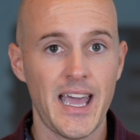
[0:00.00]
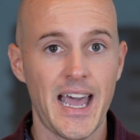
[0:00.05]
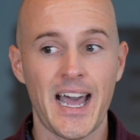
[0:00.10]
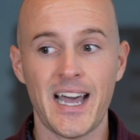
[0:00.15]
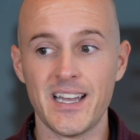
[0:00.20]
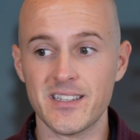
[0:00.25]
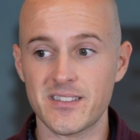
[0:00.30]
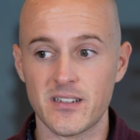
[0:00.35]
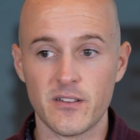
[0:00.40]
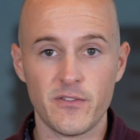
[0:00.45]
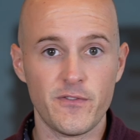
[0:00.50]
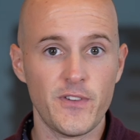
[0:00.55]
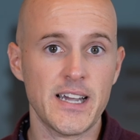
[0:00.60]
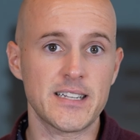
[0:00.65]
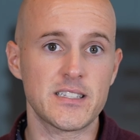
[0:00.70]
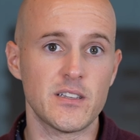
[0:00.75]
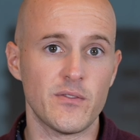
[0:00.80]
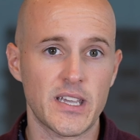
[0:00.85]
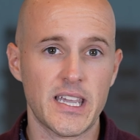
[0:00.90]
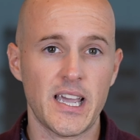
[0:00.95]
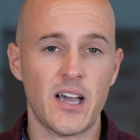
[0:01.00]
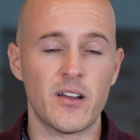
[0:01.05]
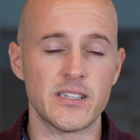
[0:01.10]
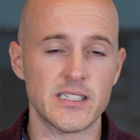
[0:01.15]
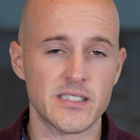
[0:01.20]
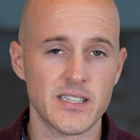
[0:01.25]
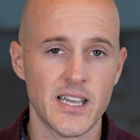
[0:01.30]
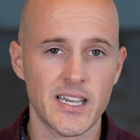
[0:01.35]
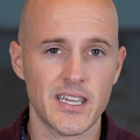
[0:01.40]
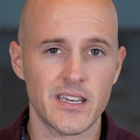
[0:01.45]
as an effective account
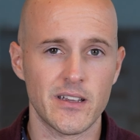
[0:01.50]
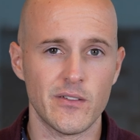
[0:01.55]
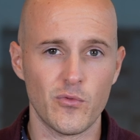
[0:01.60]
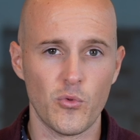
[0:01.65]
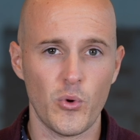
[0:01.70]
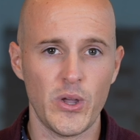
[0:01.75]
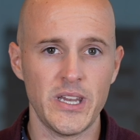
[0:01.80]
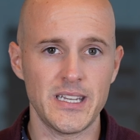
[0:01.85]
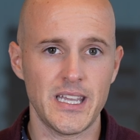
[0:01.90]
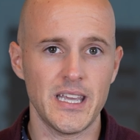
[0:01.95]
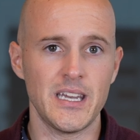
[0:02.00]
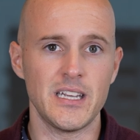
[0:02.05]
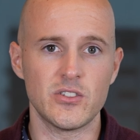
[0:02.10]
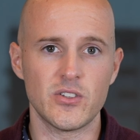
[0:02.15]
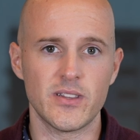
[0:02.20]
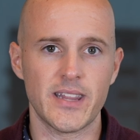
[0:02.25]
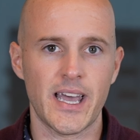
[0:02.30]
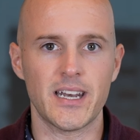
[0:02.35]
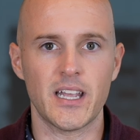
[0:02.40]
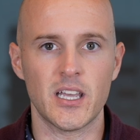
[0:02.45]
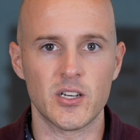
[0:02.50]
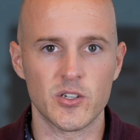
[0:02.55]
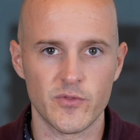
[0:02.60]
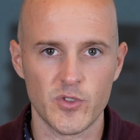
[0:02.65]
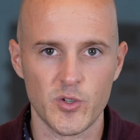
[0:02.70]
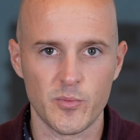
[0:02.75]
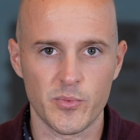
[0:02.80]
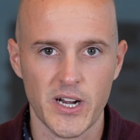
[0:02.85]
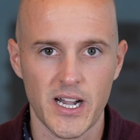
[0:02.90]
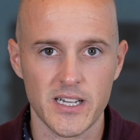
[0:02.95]
executive when getting to that
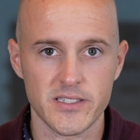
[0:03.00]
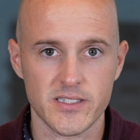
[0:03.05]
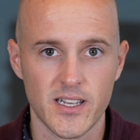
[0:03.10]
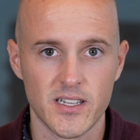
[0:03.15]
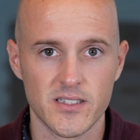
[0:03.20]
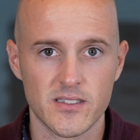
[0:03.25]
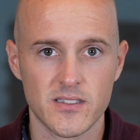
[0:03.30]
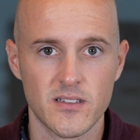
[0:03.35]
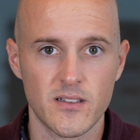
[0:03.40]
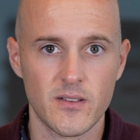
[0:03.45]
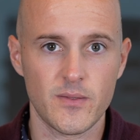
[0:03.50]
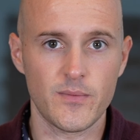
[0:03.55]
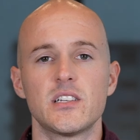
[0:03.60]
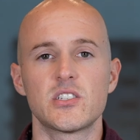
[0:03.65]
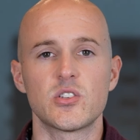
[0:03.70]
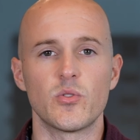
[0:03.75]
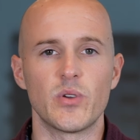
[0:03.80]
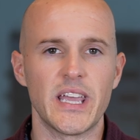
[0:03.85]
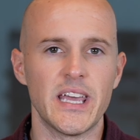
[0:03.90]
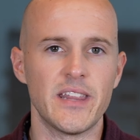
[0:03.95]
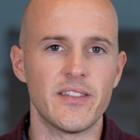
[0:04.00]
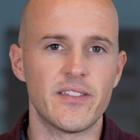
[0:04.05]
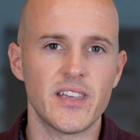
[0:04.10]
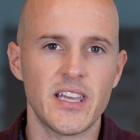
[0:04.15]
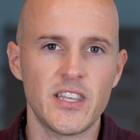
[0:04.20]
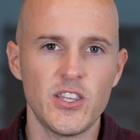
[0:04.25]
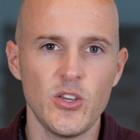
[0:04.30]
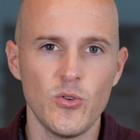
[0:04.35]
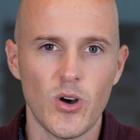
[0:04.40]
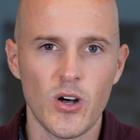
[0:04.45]
interview process. So again,
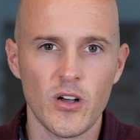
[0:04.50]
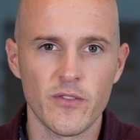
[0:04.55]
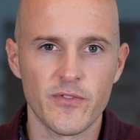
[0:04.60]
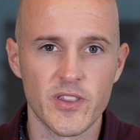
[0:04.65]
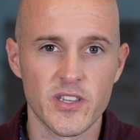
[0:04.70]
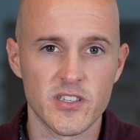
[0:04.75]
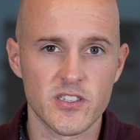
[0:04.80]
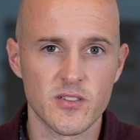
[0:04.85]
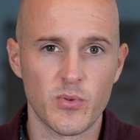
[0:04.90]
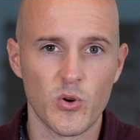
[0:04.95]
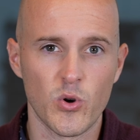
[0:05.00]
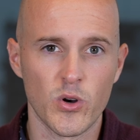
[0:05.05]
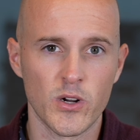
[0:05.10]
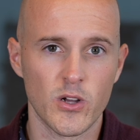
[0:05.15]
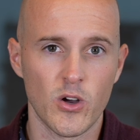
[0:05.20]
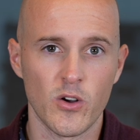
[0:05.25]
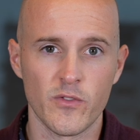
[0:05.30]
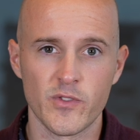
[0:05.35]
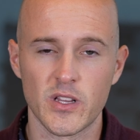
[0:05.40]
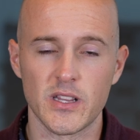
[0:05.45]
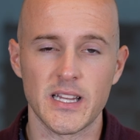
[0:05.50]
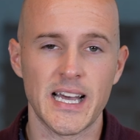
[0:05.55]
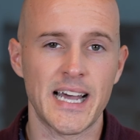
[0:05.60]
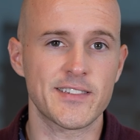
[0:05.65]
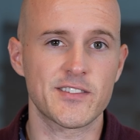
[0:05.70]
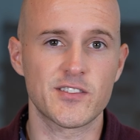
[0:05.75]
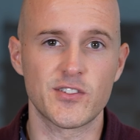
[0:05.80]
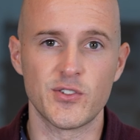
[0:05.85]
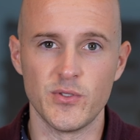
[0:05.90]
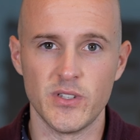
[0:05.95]
thank you all for the support over the
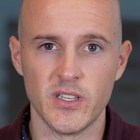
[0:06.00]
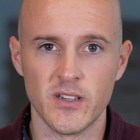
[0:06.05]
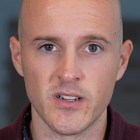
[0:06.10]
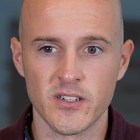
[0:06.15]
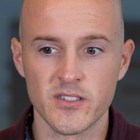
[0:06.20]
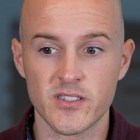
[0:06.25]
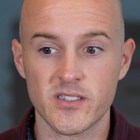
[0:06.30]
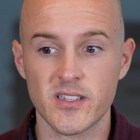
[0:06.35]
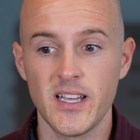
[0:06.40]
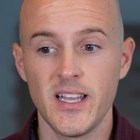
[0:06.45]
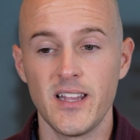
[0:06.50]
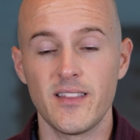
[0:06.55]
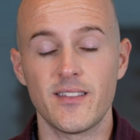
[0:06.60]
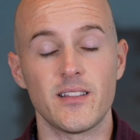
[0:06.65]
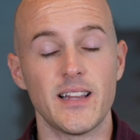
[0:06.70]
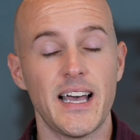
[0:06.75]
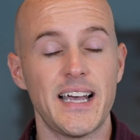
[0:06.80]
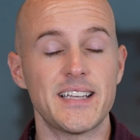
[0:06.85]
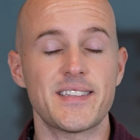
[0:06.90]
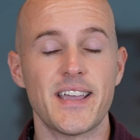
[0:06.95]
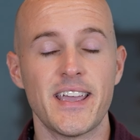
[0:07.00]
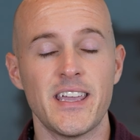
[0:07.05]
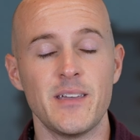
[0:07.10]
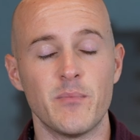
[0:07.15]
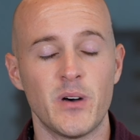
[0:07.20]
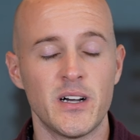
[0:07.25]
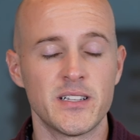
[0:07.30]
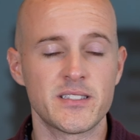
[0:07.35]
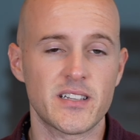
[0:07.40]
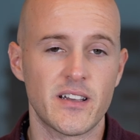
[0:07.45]
last two years. The last eight
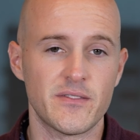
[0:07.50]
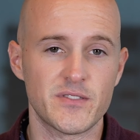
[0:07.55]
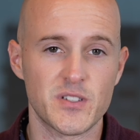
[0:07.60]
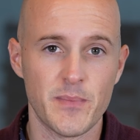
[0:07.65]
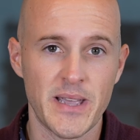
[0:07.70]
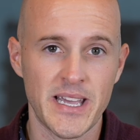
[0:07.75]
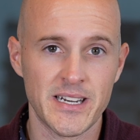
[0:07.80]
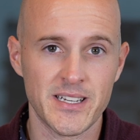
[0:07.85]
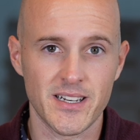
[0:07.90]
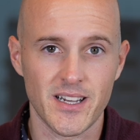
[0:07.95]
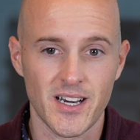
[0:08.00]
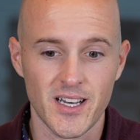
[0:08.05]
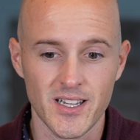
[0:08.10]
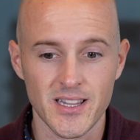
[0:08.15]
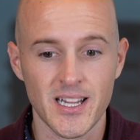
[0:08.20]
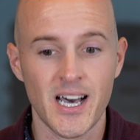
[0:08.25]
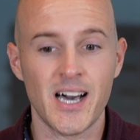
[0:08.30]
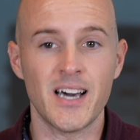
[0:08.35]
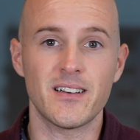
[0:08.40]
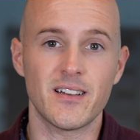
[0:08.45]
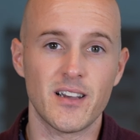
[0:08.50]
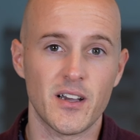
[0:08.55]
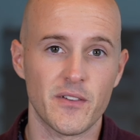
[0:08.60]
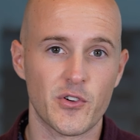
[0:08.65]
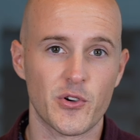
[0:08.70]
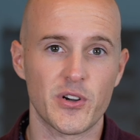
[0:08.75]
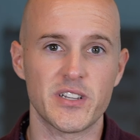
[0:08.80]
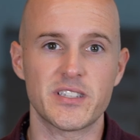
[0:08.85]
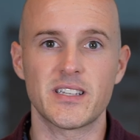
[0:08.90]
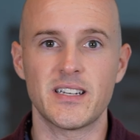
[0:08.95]
months have demanded a lot of
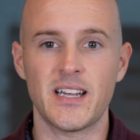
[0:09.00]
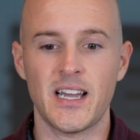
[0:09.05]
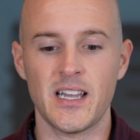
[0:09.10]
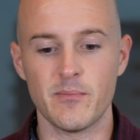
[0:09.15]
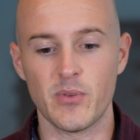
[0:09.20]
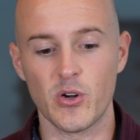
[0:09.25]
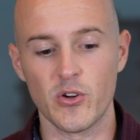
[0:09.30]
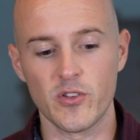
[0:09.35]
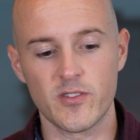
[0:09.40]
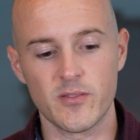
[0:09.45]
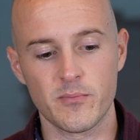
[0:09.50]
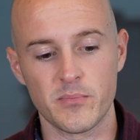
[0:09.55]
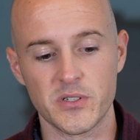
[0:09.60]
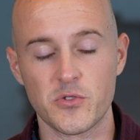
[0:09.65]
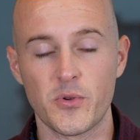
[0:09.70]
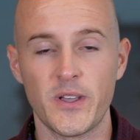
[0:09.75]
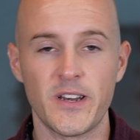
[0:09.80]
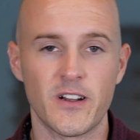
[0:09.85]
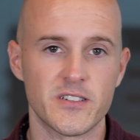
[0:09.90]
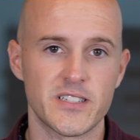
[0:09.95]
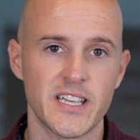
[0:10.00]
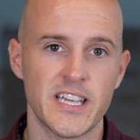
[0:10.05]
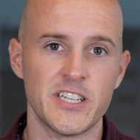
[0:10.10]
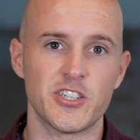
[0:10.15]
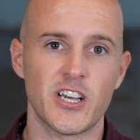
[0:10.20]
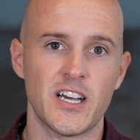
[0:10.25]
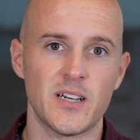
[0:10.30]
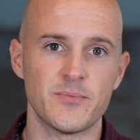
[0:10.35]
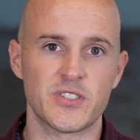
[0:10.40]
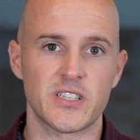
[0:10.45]
Chris and I, both between our day
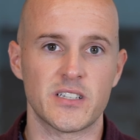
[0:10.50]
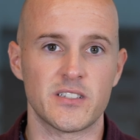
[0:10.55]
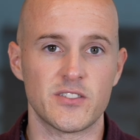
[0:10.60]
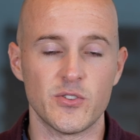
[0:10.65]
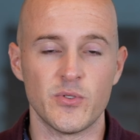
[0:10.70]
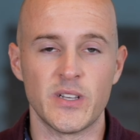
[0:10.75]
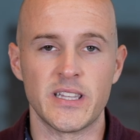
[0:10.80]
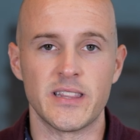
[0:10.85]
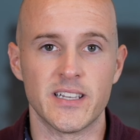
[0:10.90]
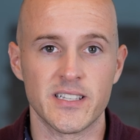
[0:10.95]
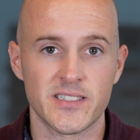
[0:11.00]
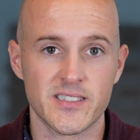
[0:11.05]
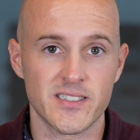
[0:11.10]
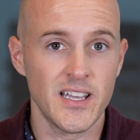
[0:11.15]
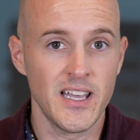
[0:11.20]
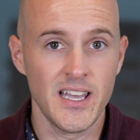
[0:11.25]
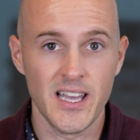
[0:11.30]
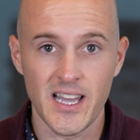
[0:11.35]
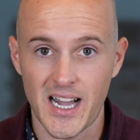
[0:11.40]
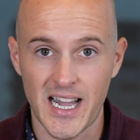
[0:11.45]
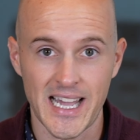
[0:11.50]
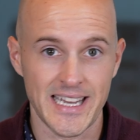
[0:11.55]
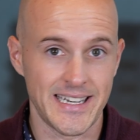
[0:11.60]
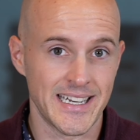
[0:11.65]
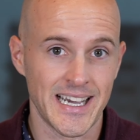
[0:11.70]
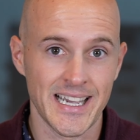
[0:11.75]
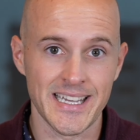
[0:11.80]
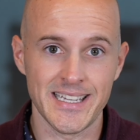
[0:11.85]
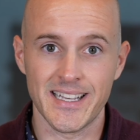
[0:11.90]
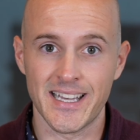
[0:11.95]
jobs and doing this, at
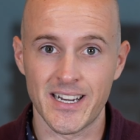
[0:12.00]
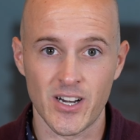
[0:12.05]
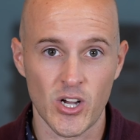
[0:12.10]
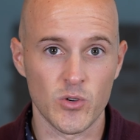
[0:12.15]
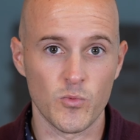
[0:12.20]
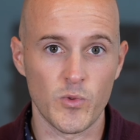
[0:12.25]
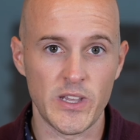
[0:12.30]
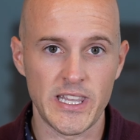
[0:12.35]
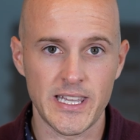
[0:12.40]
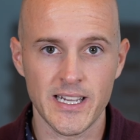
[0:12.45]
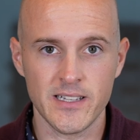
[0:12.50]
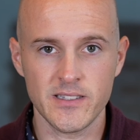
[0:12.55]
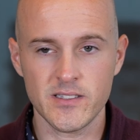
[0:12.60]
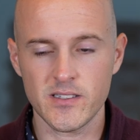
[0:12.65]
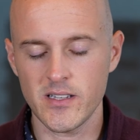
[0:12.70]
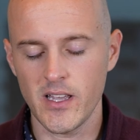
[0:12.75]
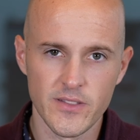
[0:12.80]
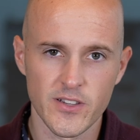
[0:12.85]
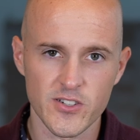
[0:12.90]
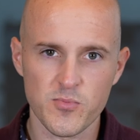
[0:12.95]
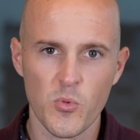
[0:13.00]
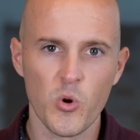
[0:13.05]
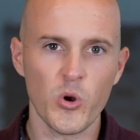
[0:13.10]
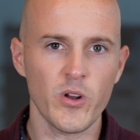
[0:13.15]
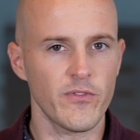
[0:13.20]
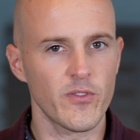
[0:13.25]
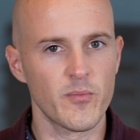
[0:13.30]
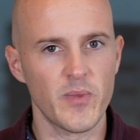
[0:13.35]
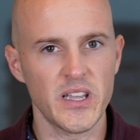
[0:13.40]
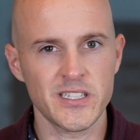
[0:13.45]
night and on weekends. There's more
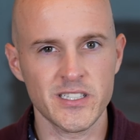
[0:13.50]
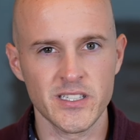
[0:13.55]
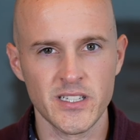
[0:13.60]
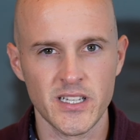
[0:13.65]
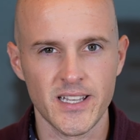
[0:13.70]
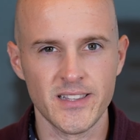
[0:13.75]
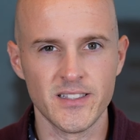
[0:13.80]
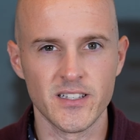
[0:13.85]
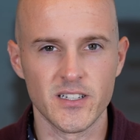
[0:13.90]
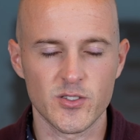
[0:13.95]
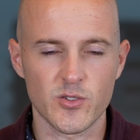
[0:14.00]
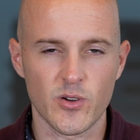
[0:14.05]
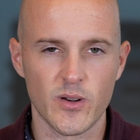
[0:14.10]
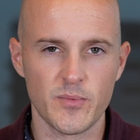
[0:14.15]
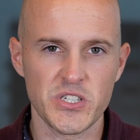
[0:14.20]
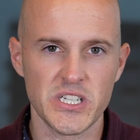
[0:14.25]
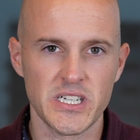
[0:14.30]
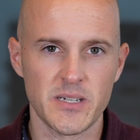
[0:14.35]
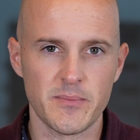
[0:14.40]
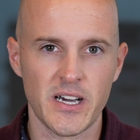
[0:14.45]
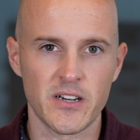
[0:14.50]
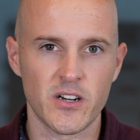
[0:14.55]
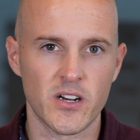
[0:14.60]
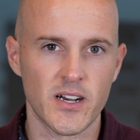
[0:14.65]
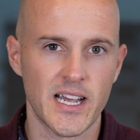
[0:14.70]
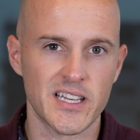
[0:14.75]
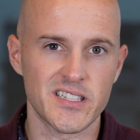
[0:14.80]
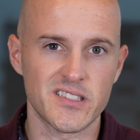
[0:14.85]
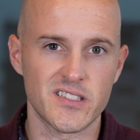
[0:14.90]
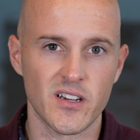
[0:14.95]
information in the description about our
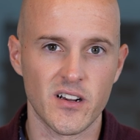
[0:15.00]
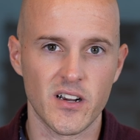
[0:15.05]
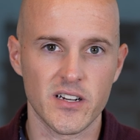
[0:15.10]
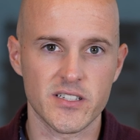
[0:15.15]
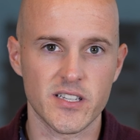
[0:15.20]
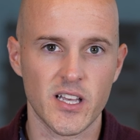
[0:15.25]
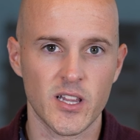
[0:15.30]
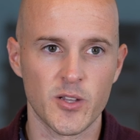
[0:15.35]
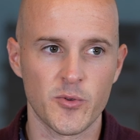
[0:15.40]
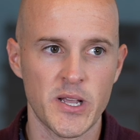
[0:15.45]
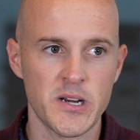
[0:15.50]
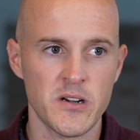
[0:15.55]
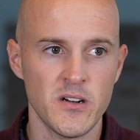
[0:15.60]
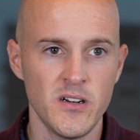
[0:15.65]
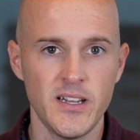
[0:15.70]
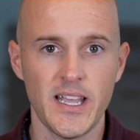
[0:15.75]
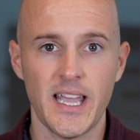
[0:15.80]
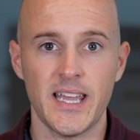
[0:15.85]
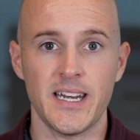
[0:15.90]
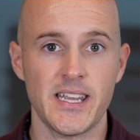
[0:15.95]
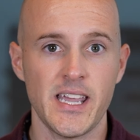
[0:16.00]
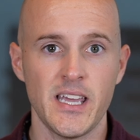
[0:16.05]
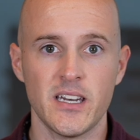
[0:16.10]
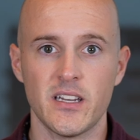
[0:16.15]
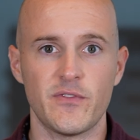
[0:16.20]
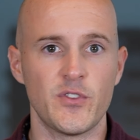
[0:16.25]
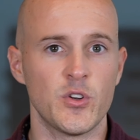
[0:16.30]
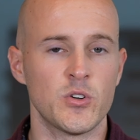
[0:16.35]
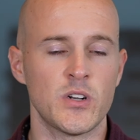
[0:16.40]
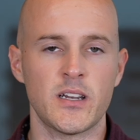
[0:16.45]
SDR Accelerator. And again,
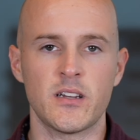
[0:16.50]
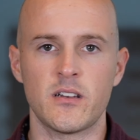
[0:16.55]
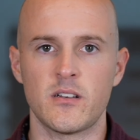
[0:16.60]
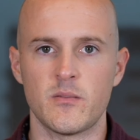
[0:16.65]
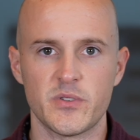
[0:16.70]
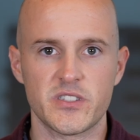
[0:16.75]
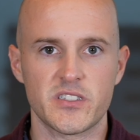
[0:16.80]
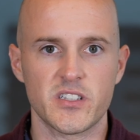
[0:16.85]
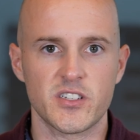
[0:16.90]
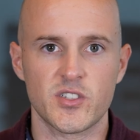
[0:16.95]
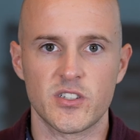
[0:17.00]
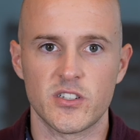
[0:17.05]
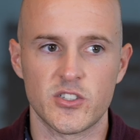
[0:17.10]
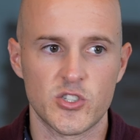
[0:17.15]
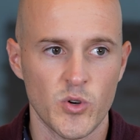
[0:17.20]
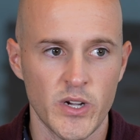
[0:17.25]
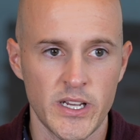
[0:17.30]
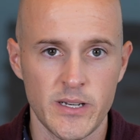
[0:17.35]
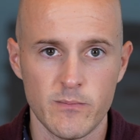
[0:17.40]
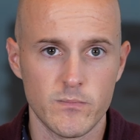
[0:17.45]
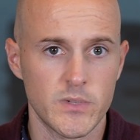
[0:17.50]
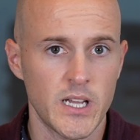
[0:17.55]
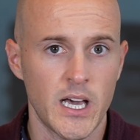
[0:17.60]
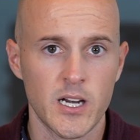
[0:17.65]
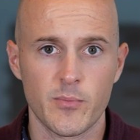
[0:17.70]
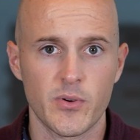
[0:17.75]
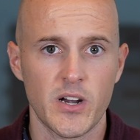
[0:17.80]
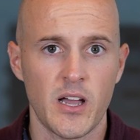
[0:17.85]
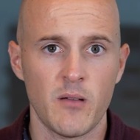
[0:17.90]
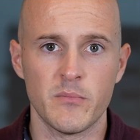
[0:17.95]
if you're not in a position to join, not
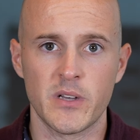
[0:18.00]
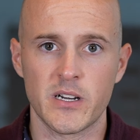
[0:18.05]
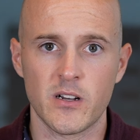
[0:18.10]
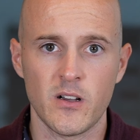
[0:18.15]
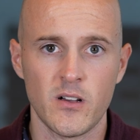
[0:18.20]
a problem at